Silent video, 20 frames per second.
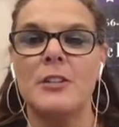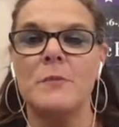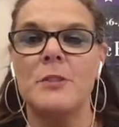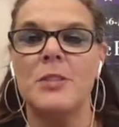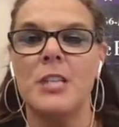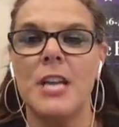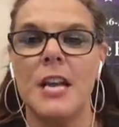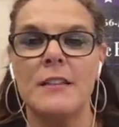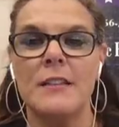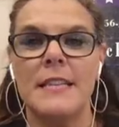
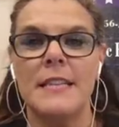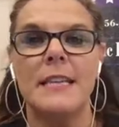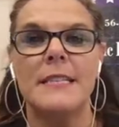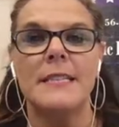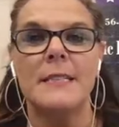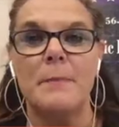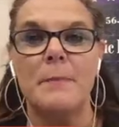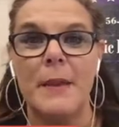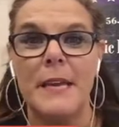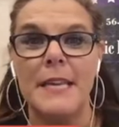Michelle's got
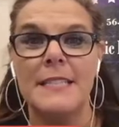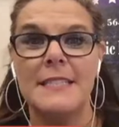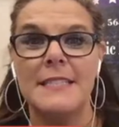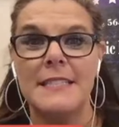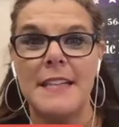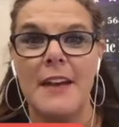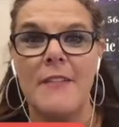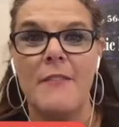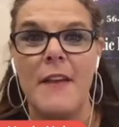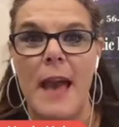some big
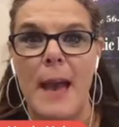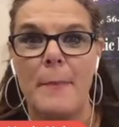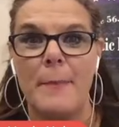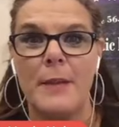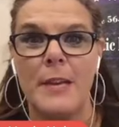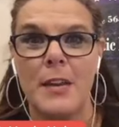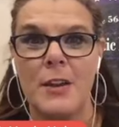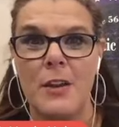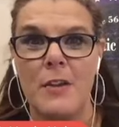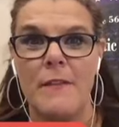stuff
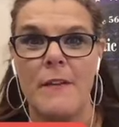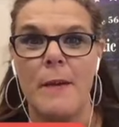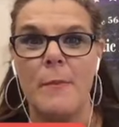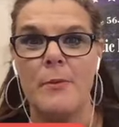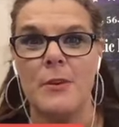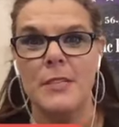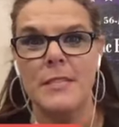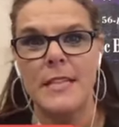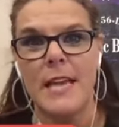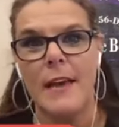happening November
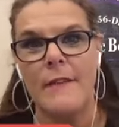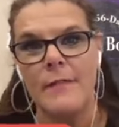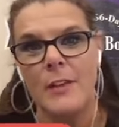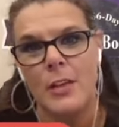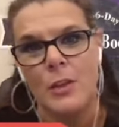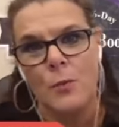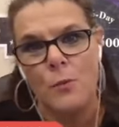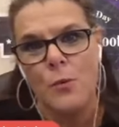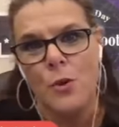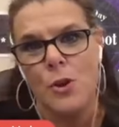
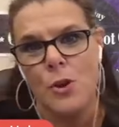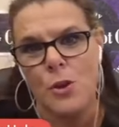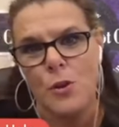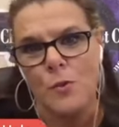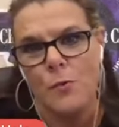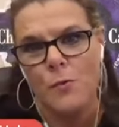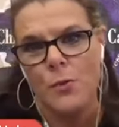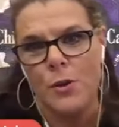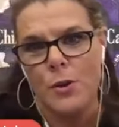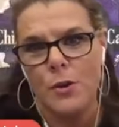7th. Woo
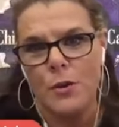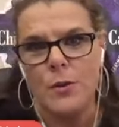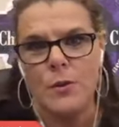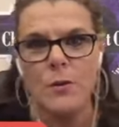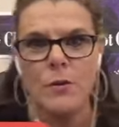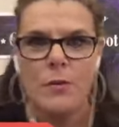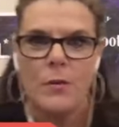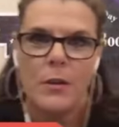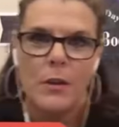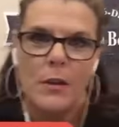
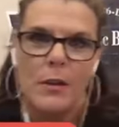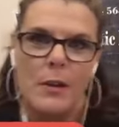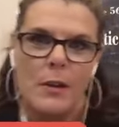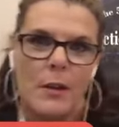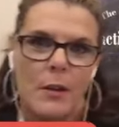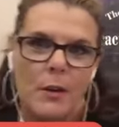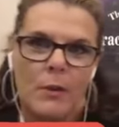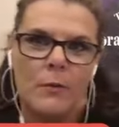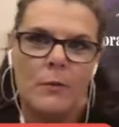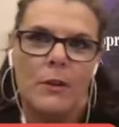woo.
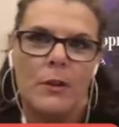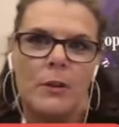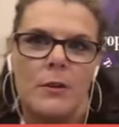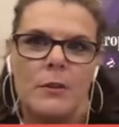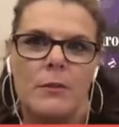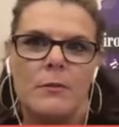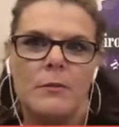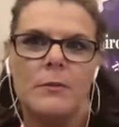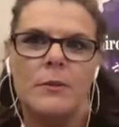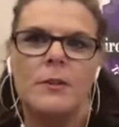
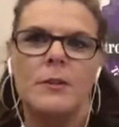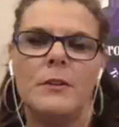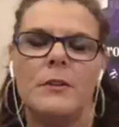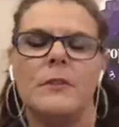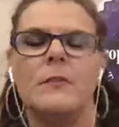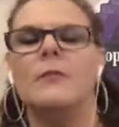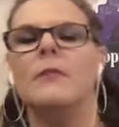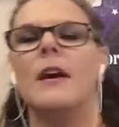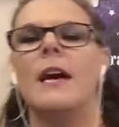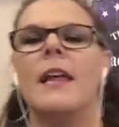Woo
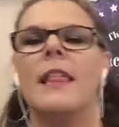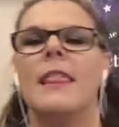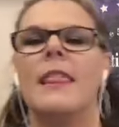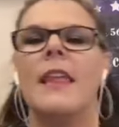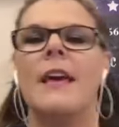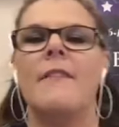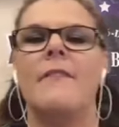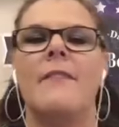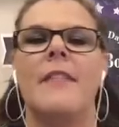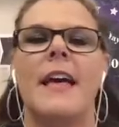woo. I
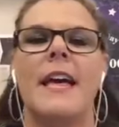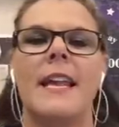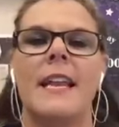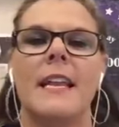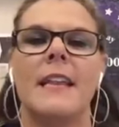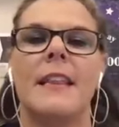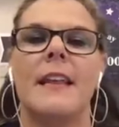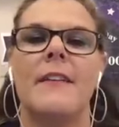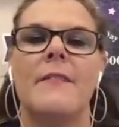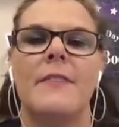love that. I
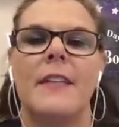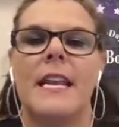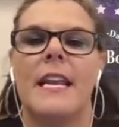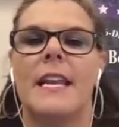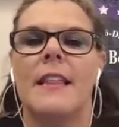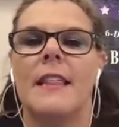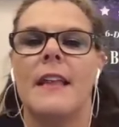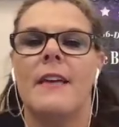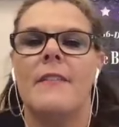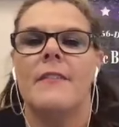love that. I
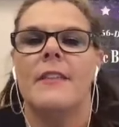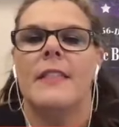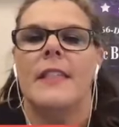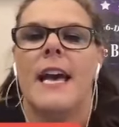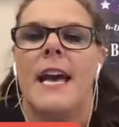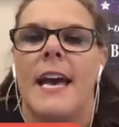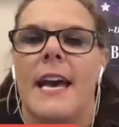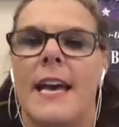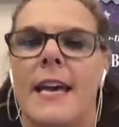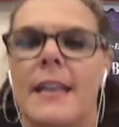love
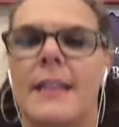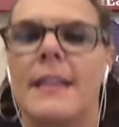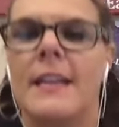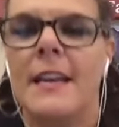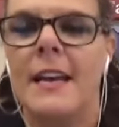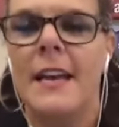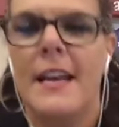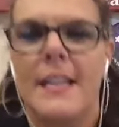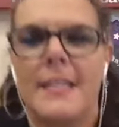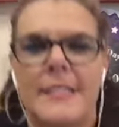that.
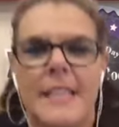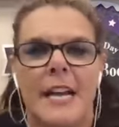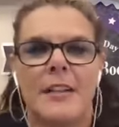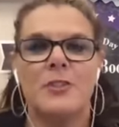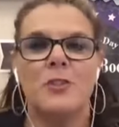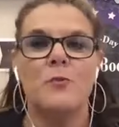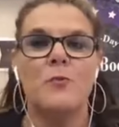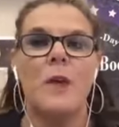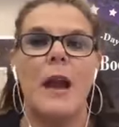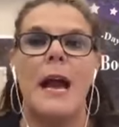
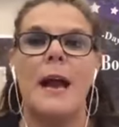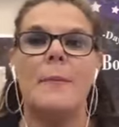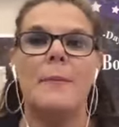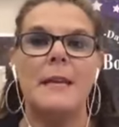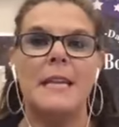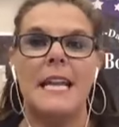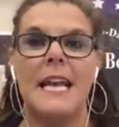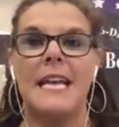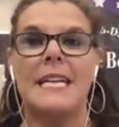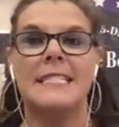Dr.
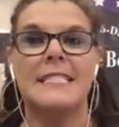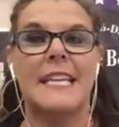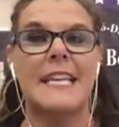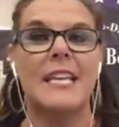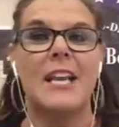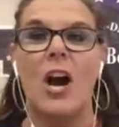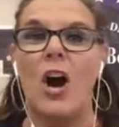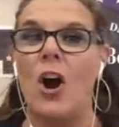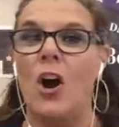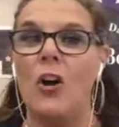Robin has like
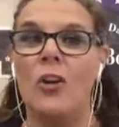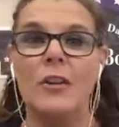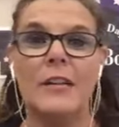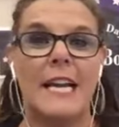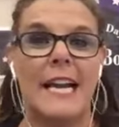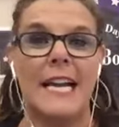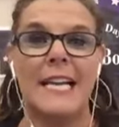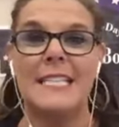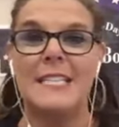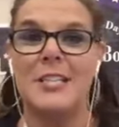all
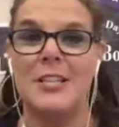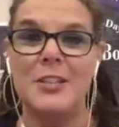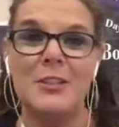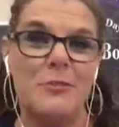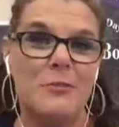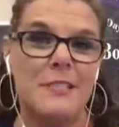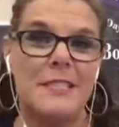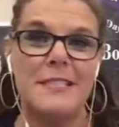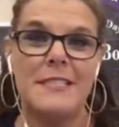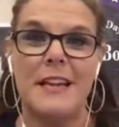kinds of
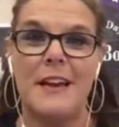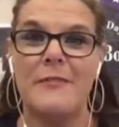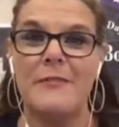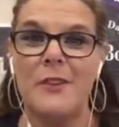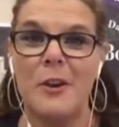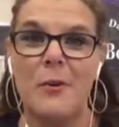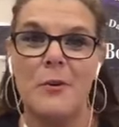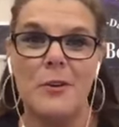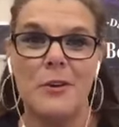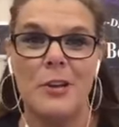new stuff
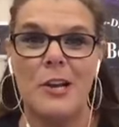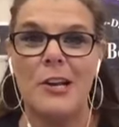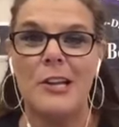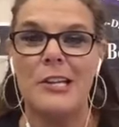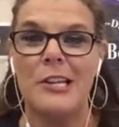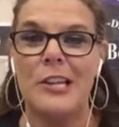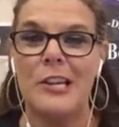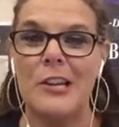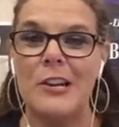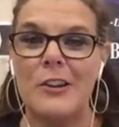going on
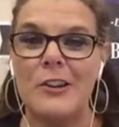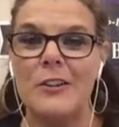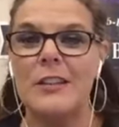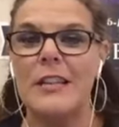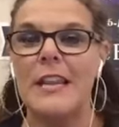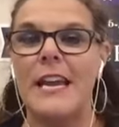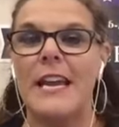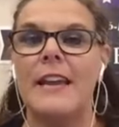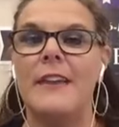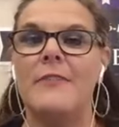in her
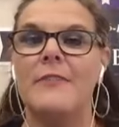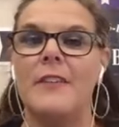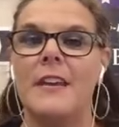life.